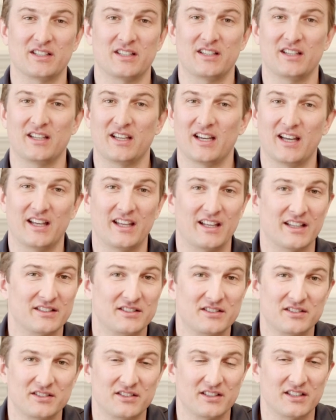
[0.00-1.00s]

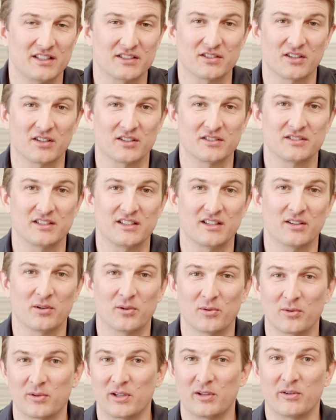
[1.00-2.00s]
It's honestly the
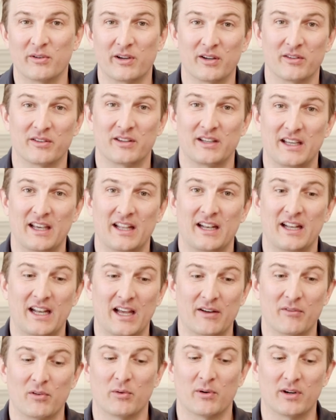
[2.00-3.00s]
holy grail to getting
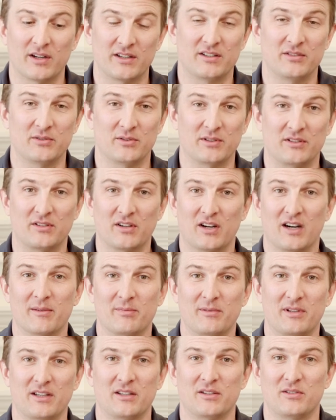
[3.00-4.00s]
everyone to
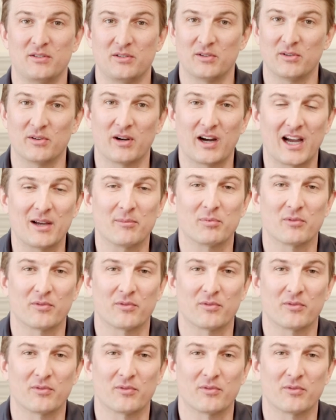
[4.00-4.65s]
adopt into high